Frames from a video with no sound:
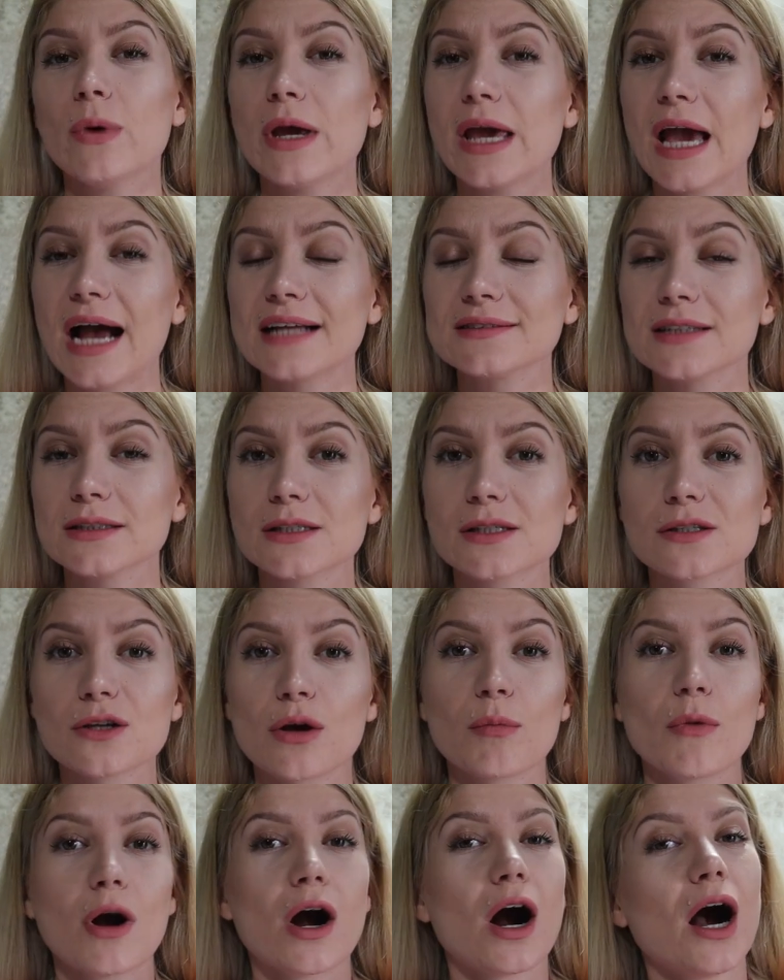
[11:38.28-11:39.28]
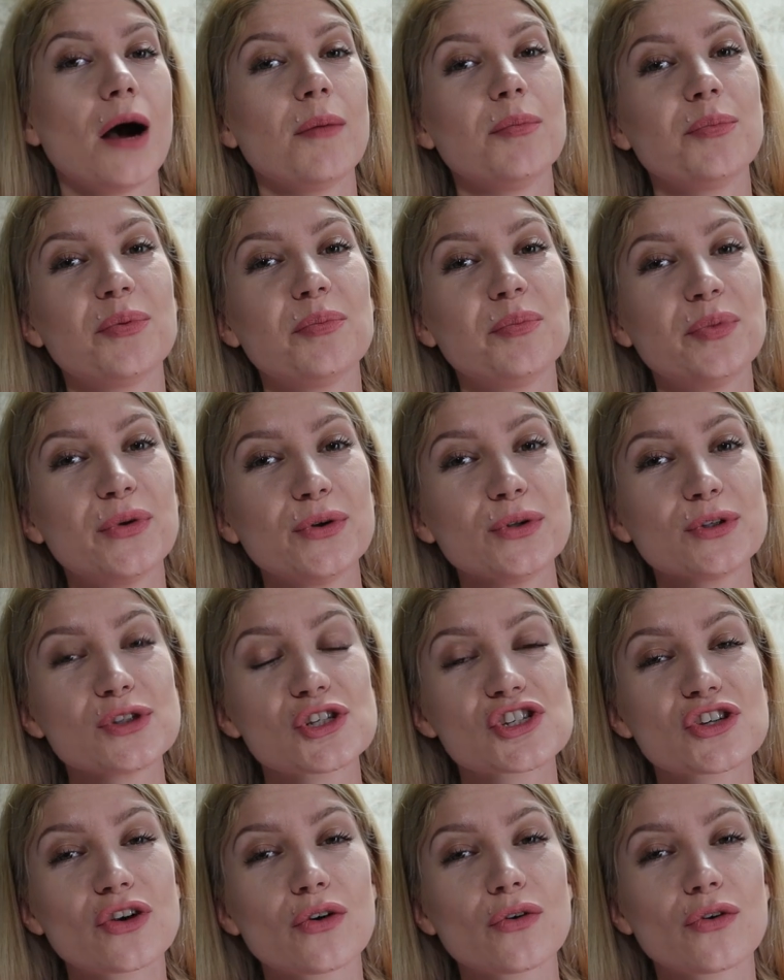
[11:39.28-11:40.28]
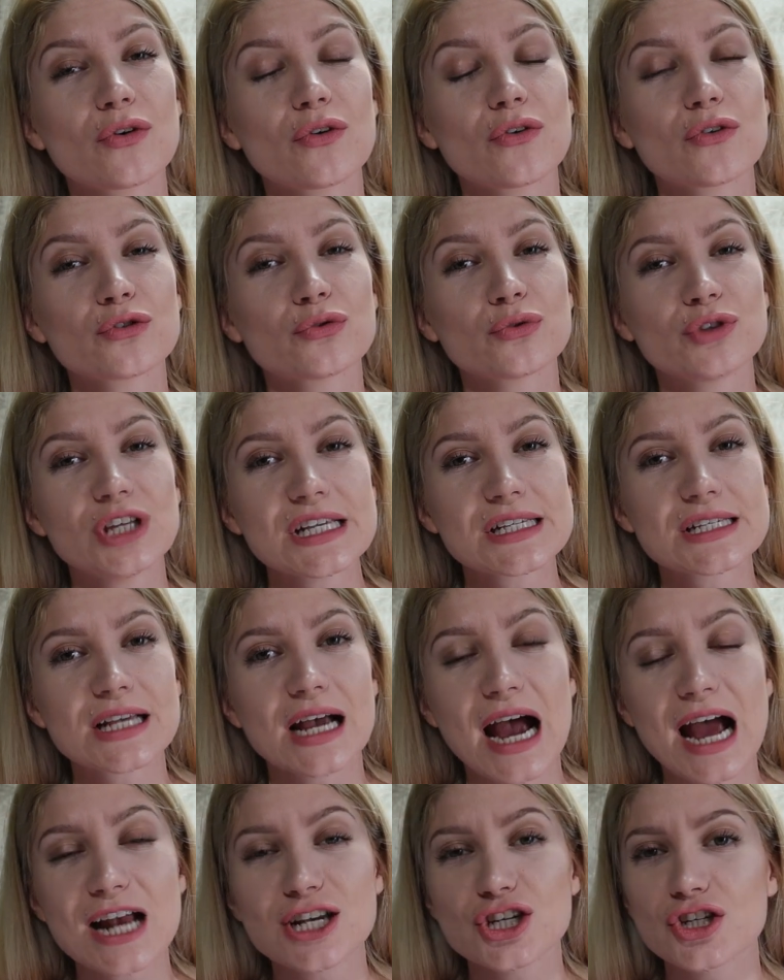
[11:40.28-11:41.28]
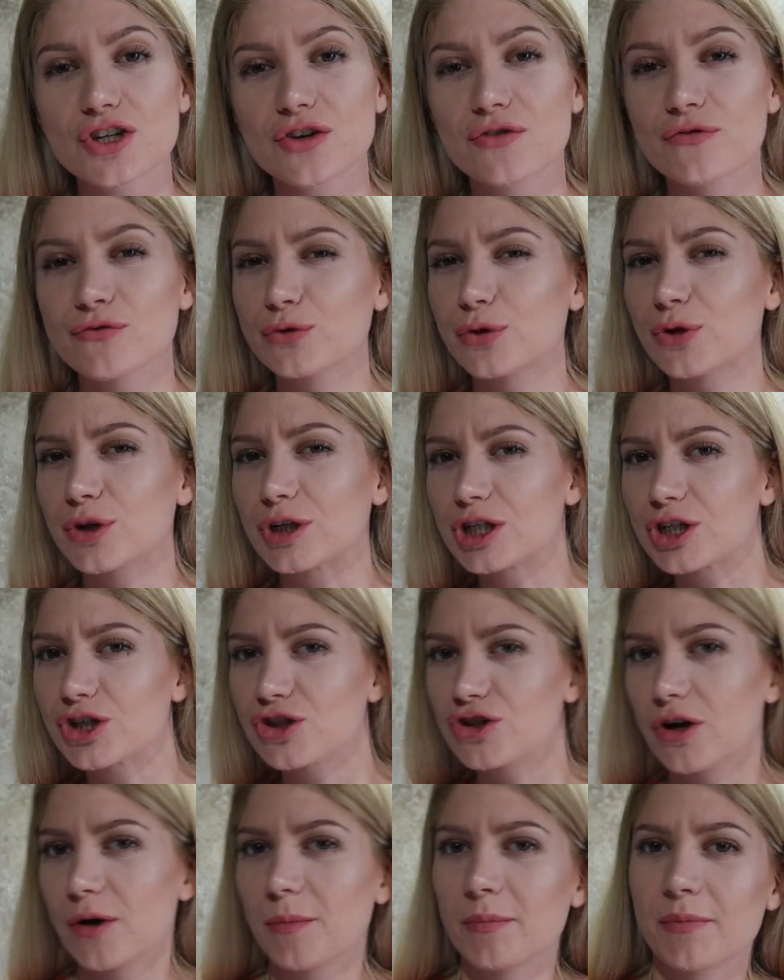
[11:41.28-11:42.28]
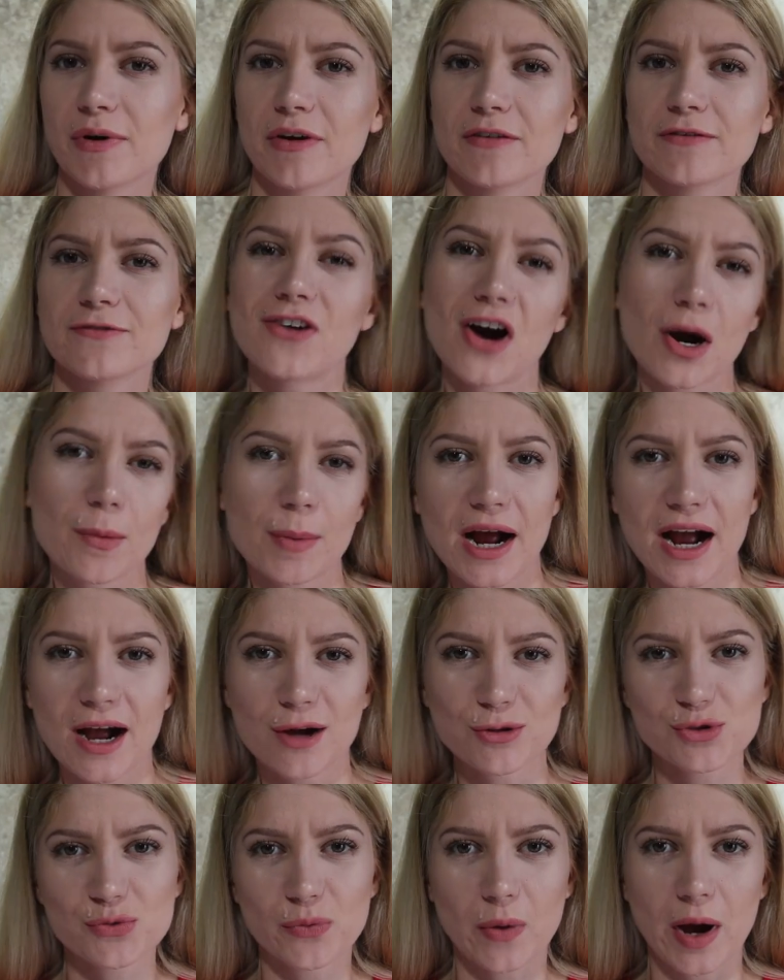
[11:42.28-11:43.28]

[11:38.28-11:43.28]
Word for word: We added some cup pulls to this hatch for some farmhouse